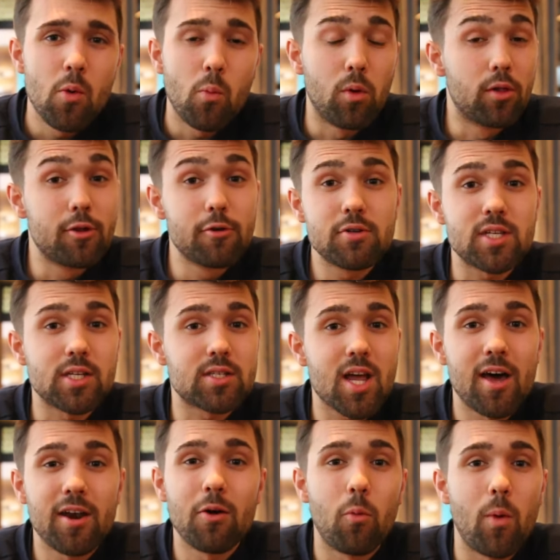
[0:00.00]
will lose a
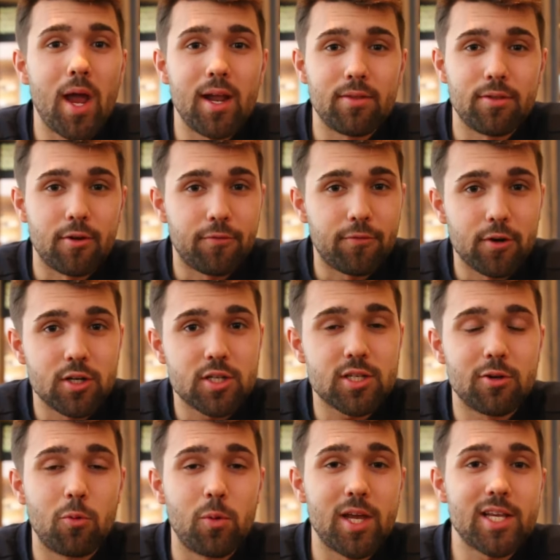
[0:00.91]
ton of weight in their
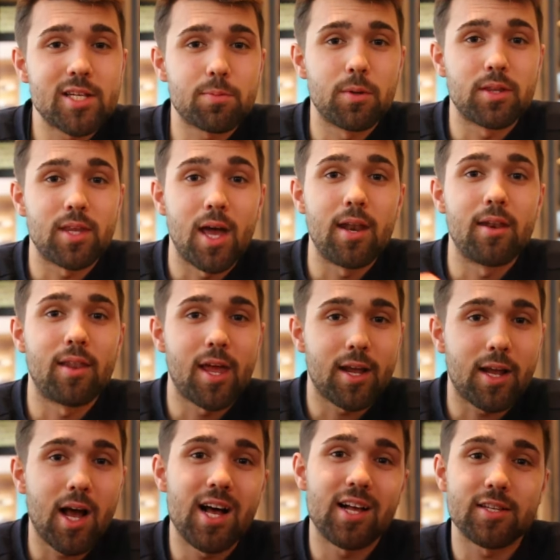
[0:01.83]
first 2 weeks, but then,
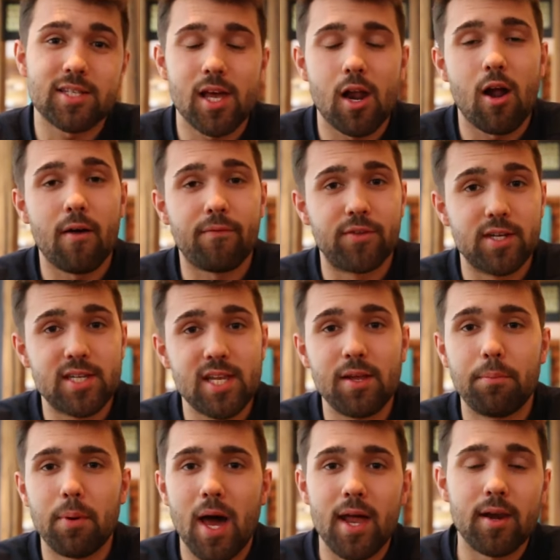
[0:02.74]
like Kyle said, off the
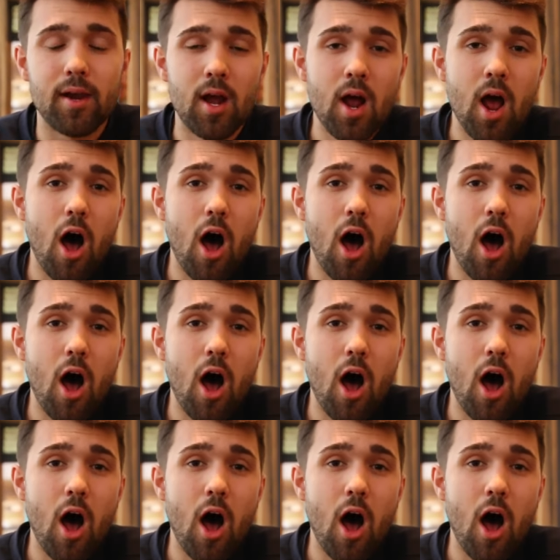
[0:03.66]
deep end,